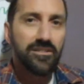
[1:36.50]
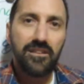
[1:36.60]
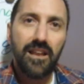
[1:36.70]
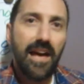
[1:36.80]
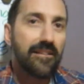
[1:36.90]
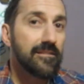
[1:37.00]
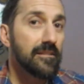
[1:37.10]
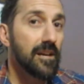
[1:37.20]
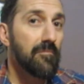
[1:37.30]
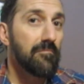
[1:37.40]
She liked
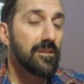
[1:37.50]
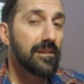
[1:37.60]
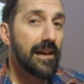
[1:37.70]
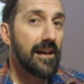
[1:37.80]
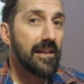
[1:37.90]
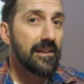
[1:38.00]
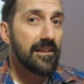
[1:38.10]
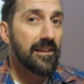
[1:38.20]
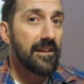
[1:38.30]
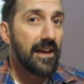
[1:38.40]
the number nine
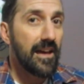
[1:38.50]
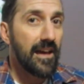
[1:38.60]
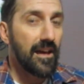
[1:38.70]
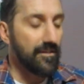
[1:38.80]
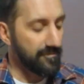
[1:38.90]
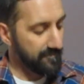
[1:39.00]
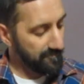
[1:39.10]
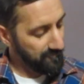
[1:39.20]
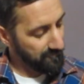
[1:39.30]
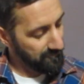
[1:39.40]
and a
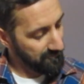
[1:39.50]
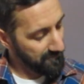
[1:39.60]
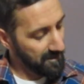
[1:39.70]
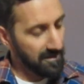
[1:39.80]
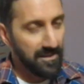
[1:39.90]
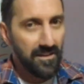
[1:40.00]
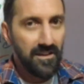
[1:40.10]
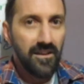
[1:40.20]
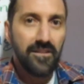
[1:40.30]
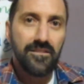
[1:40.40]
half.
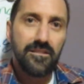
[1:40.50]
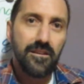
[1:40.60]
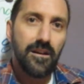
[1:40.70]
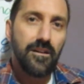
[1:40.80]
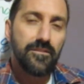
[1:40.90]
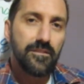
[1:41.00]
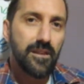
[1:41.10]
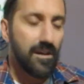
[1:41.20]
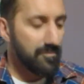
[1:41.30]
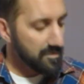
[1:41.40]
The other
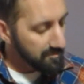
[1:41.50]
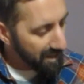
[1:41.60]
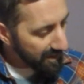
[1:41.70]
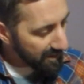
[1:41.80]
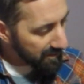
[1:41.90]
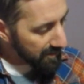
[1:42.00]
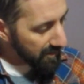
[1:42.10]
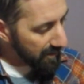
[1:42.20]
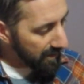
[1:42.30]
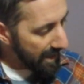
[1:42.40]
numbers made
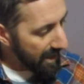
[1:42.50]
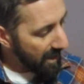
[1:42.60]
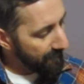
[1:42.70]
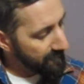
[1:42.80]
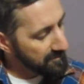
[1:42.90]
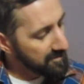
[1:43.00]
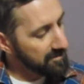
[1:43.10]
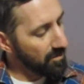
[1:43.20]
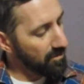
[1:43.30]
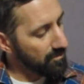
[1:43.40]
her laugh, and
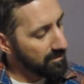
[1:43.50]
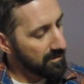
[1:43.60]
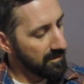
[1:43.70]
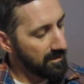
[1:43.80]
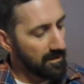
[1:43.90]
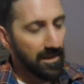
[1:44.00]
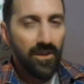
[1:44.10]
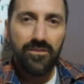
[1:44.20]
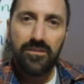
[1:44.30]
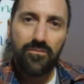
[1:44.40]
so
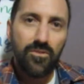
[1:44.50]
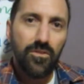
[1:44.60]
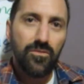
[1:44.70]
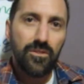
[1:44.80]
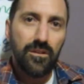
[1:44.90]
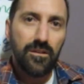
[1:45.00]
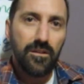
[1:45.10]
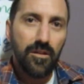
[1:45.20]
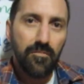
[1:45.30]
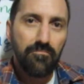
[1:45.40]
she wrote
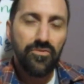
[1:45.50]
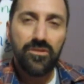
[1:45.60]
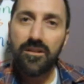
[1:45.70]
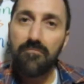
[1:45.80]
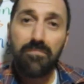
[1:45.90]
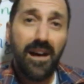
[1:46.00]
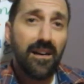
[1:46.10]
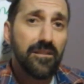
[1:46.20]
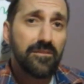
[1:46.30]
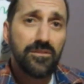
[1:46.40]
a book
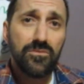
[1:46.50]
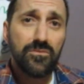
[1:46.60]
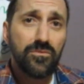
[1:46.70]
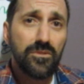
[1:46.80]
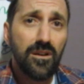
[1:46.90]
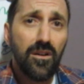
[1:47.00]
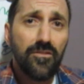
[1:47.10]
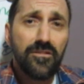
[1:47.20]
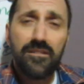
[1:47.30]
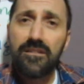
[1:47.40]
about it too
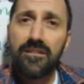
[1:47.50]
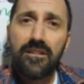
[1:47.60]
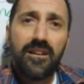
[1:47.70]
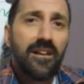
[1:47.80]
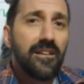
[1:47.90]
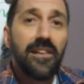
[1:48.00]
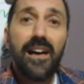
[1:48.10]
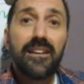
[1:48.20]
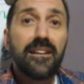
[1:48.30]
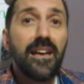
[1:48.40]
called The
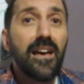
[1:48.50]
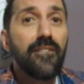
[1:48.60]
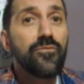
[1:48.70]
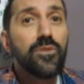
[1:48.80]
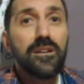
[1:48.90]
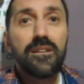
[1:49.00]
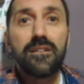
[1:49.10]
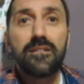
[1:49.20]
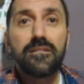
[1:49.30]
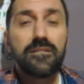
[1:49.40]
Nine and a Half
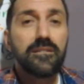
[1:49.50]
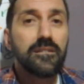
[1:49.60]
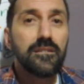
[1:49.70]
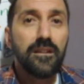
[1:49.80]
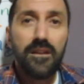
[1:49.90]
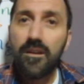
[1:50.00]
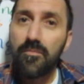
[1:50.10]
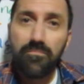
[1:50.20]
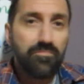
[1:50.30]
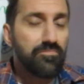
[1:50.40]
Ways to Get
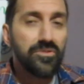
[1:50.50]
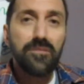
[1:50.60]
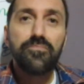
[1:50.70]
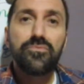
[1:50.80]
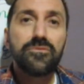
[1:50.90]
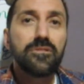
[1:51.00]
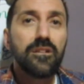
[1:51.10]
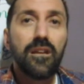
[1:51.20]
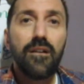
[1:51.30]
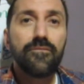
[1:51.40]
People to
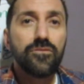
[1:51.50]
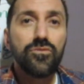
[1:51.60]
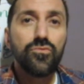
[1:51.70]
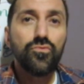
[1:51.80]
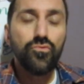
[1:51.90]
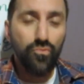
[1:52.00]
Love You.